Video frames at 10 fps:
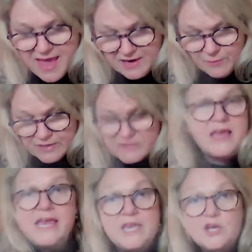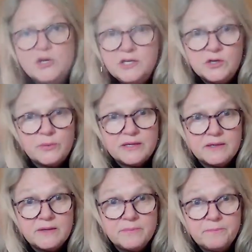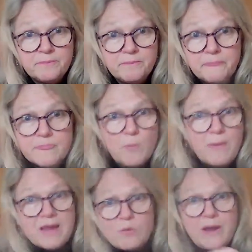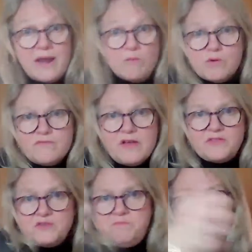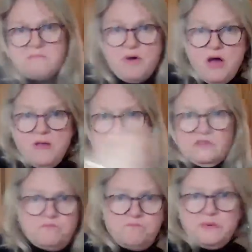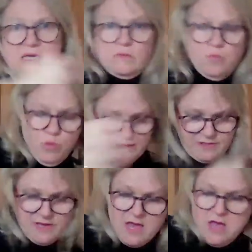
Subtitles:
Anyways, he couldn't do it, no matter what. And we've got this big pot, this big whisk,